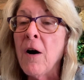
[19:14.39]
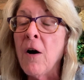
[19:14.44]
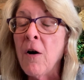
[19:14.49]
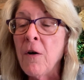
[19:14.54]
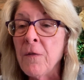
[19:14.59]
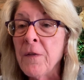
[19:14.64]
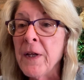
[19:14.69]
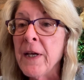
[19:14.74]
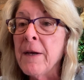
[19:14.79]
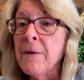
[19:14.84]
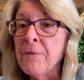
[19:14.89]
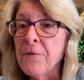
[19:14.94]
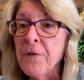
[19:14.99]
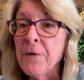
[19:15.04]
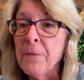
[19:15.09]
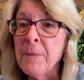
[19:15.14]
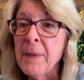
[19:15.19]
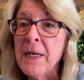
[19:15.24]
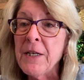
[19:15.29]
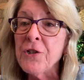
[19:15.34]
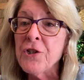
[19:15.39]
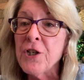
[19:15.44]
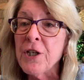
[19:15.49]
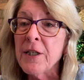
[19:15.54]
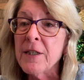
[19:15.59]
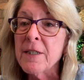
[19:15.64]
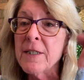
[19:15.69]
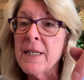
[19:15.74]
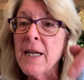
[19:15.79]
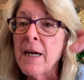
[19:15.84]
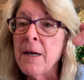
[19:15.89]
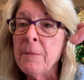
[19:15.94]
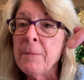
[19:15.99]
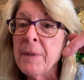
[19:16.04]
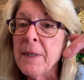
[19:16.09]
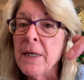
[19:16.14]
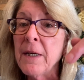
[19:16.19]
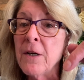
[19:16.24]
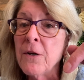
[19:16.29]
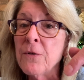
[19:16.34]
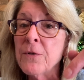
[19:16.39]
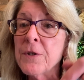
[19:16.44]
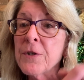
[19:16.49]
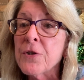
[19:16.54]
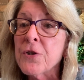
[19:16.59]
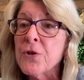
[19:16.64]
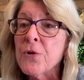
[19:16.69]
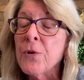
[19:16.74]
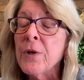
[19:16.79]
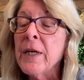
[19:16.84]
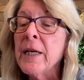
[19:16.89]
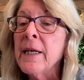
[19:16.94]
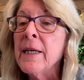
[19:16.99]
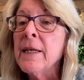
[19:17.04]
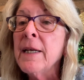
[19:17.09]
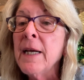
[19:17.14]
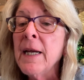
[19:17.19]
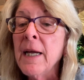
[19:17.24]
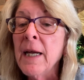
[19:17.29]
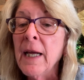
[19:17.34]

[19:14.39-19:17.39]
all the information is down below the screen